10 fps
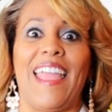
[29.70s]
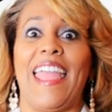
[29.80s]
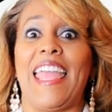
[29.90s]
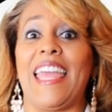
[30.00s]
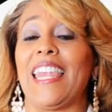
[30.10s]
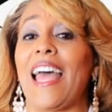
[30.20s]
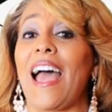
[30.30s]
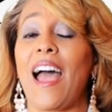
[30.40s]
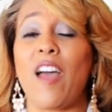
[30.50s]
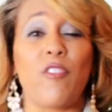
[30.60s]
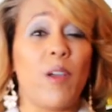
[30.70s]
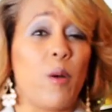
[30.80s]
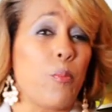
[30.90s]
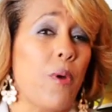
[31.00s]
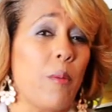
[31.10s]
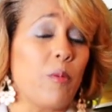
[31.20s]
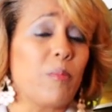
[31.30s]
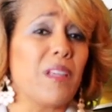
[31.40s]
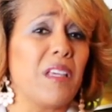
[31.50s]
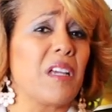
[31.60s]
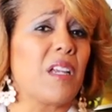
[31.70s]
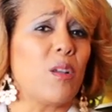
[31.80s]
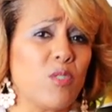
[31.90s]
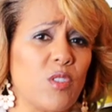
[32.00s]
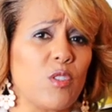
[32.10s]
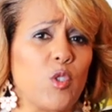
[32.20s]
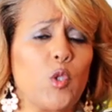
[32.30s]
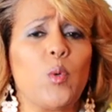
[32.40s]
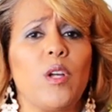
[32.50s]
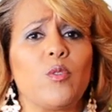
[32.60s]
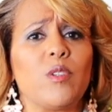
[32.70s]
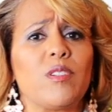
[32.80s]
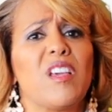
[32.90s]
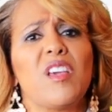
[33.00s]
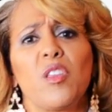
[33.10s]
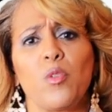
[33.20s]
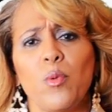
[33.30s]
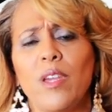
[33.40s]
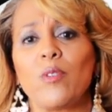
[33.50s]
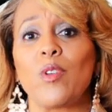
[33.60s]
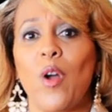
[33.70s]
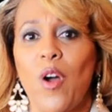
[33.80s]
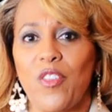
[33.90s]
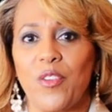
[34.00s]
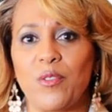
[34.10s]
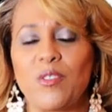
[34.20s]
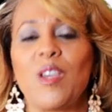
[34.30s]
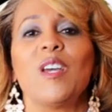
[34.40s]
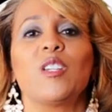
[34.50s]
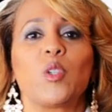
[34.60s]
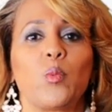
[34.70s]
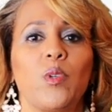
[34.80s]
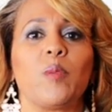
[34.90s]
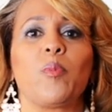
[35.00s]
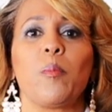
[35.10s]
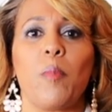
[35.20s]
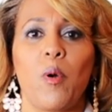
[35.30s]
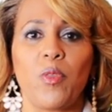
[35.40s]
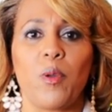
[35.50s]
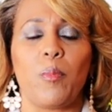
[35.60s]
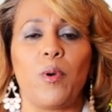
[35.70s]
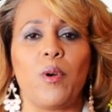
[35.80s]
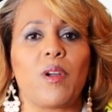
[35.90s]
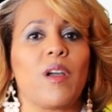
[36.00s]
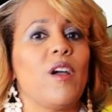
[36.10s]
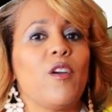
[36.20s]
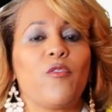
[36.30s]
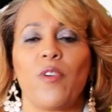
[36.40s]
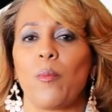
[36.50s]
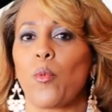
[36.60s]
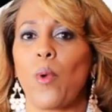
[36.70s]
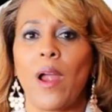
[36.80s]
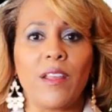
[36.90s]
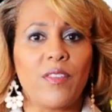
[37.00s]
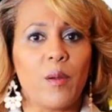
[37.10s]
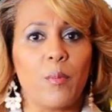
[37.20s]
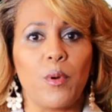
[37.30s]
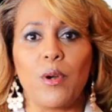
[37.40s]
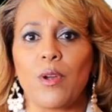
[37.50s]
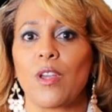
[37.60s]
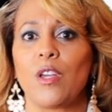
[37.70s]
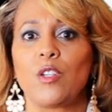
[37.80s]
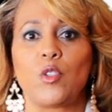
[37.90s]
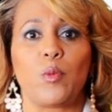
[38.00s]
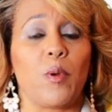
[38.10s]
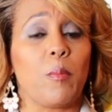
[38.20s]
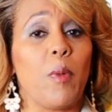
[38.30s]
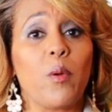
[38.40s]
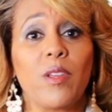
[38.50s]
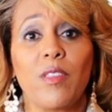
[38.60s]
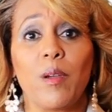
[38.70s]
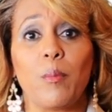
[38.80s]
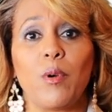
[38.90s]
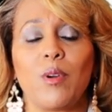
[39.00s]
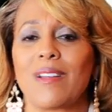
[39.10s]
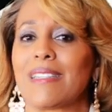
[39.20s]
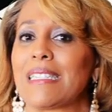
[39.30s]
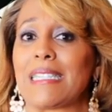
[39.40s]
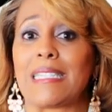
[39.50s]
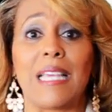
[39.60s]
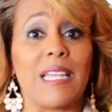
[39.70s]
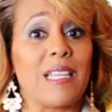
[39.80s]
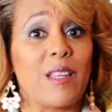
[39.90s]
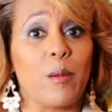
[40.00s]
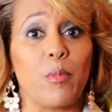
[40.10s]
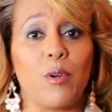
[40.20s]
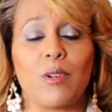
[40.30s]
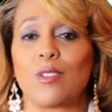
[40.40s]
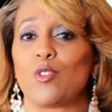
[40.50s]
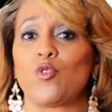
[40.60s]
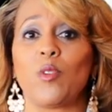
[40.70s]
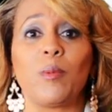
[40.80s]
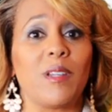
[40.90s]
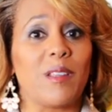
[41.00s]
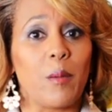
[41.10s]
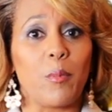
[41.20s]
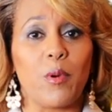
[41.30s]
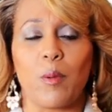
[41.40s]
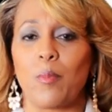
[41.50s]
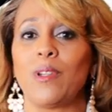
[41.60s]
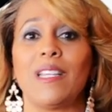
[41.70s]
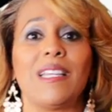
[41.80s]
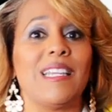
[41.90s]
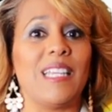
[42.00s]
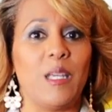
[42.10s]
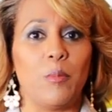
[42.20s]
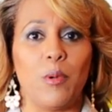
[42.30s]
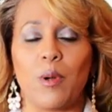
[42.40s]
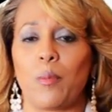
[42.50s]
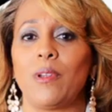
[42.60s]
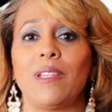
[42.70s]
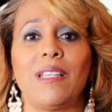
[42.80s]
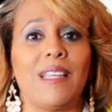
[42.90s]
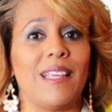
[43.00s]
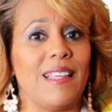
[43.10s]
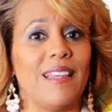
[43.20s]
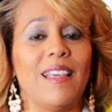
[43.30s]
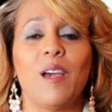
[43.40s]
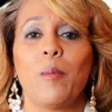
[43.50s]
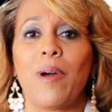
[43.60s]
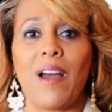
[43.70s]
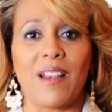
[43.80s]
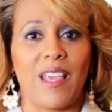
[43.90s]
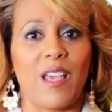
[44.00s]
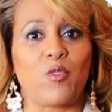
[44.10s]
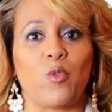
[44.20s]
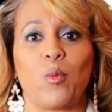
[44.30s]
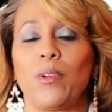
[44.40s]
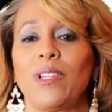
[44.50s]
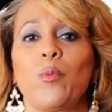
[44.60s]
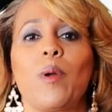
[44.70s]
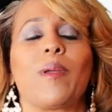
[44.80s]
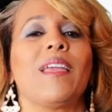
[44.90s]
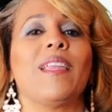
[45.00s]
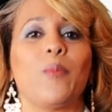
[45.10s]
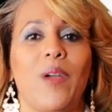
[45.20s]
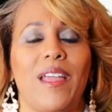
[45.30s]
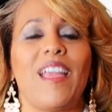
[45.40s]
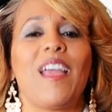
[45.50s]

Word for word: and I've helped probably close to two hundred, three hundred authors to really promote their book, from writing their book, to promoting their book, to selling their book, distributing their book, putting it in ebook, putting it in podcast form, putting it in what, anyway.